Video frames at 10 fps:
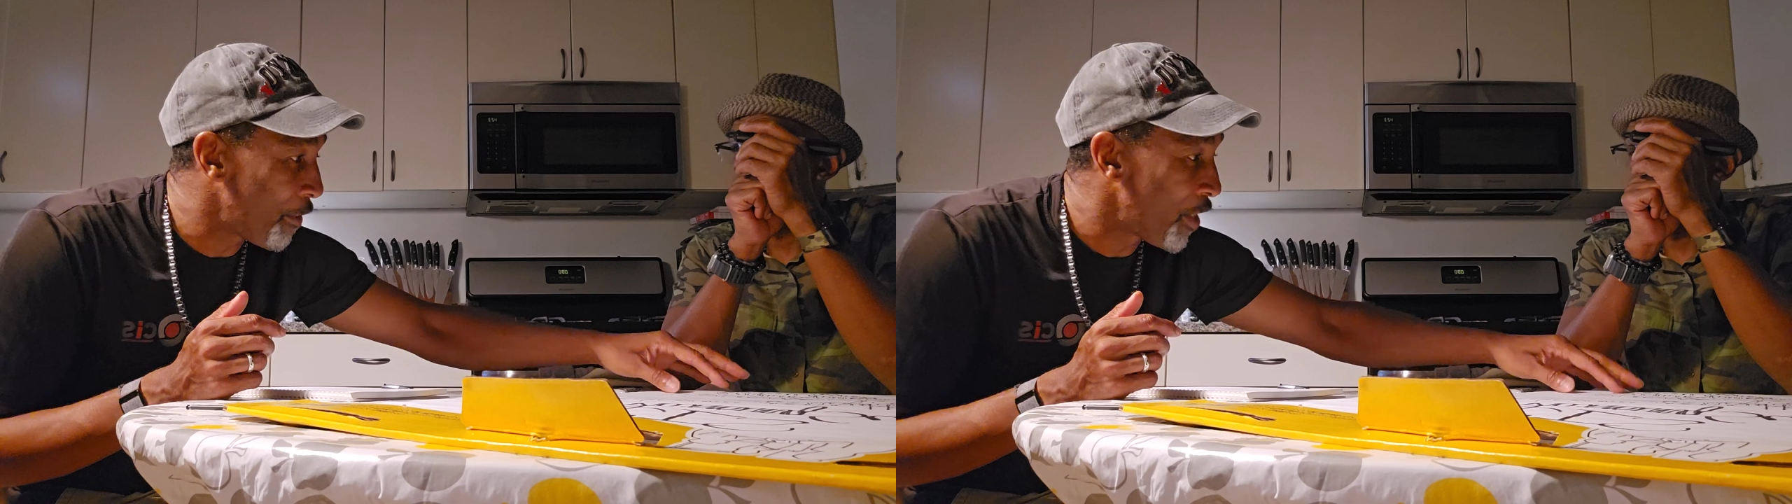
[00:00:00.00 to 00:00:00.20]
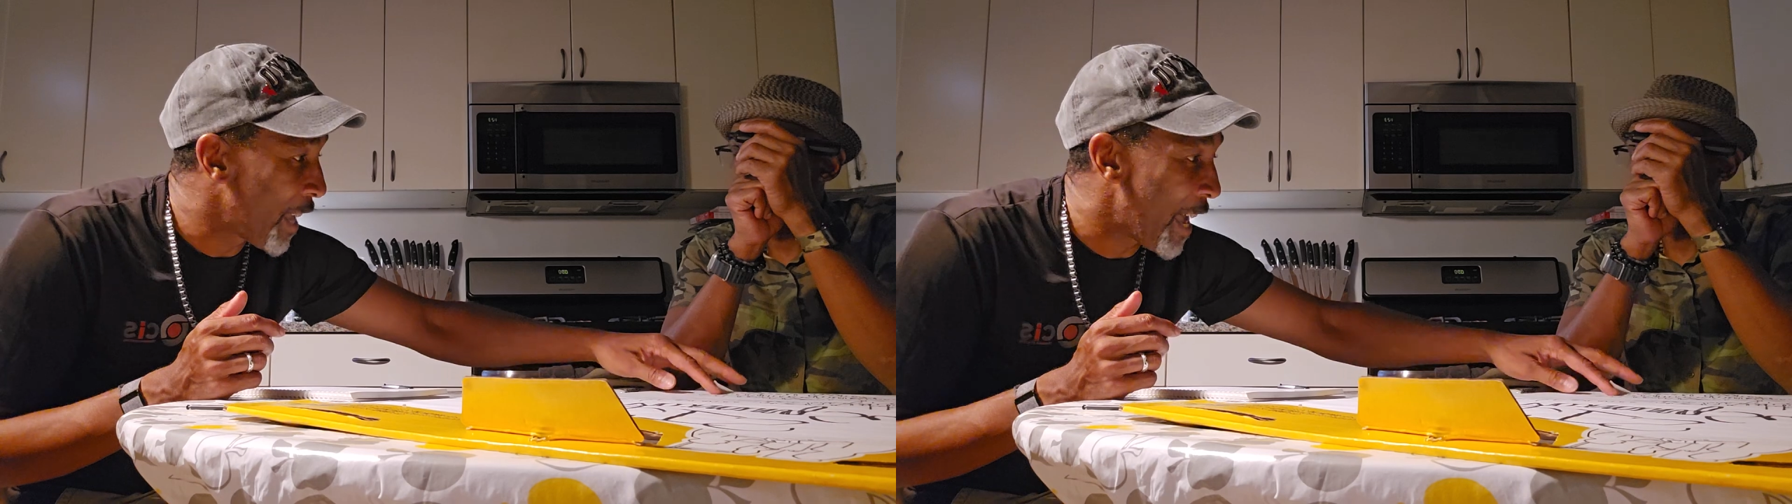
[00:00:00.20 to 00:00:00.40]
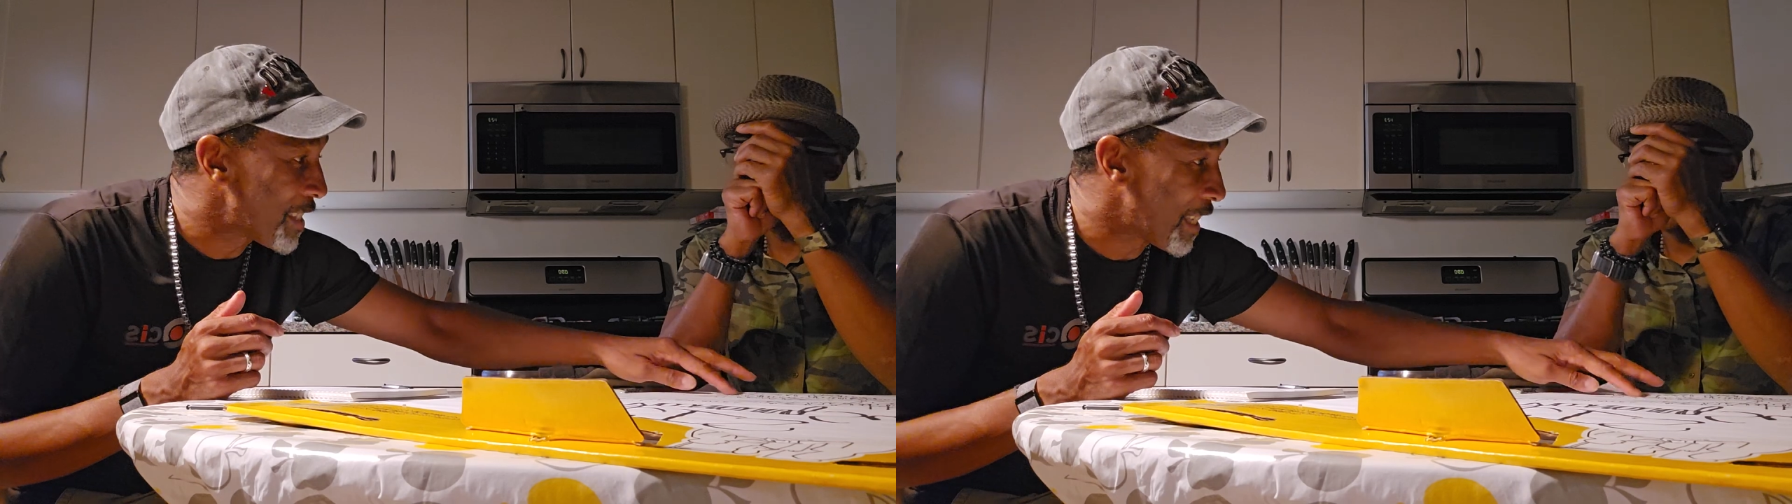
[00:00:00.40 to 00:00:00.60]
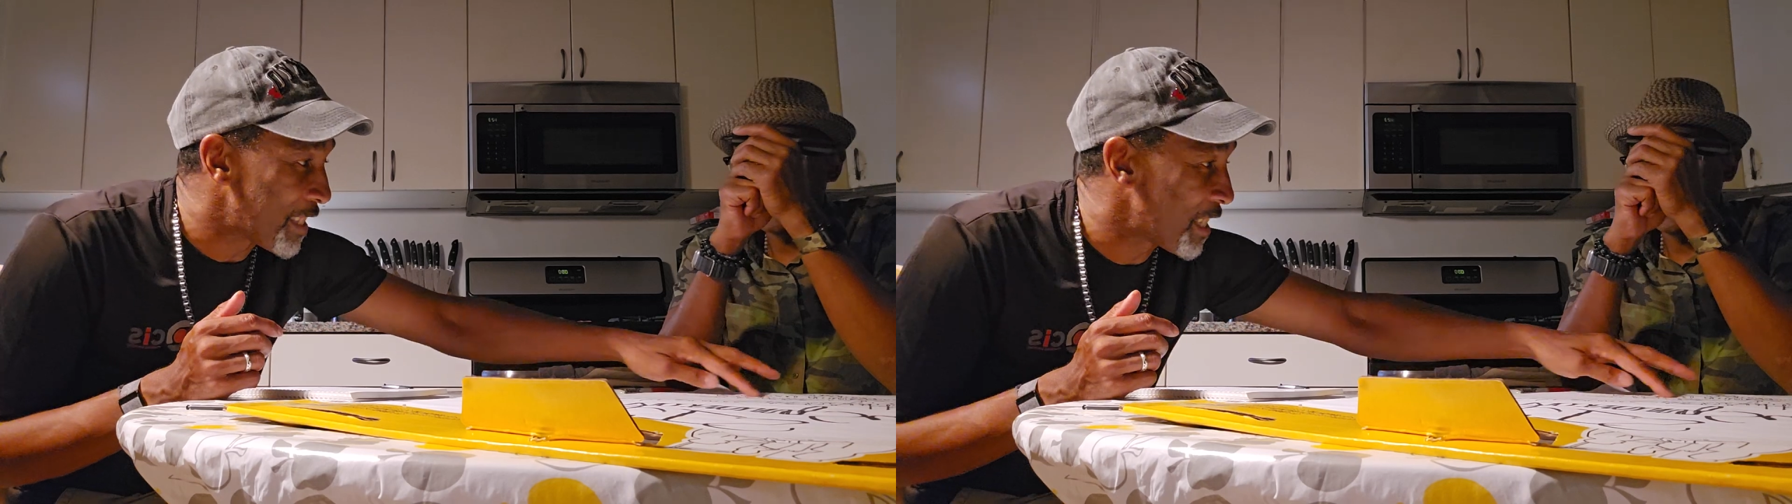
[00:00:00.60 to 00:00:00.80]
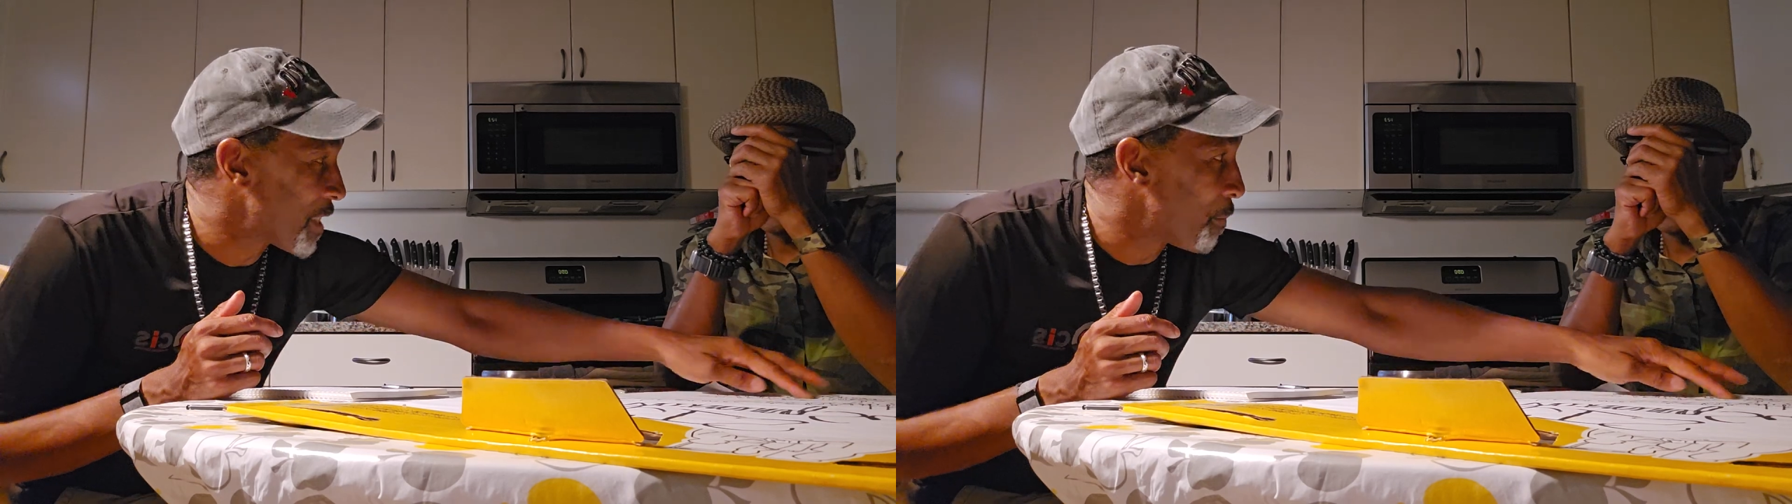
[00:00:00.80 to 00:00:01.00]
everything has a
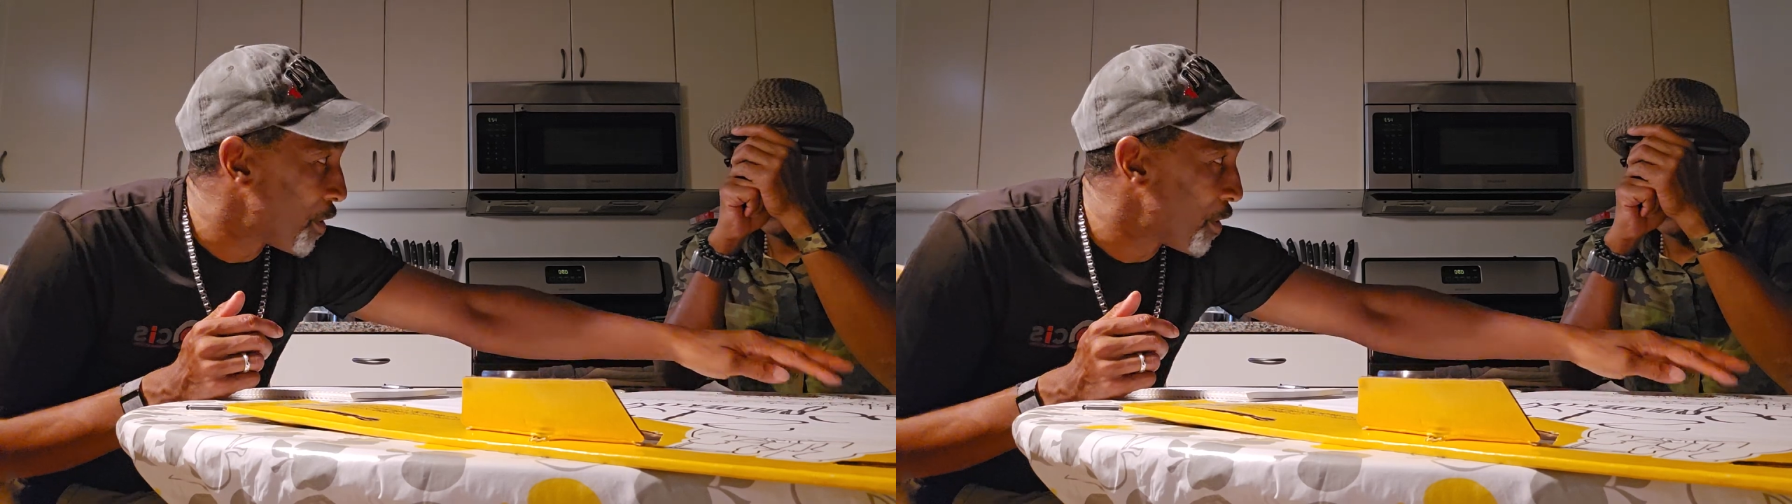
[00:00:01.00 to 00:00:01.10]
system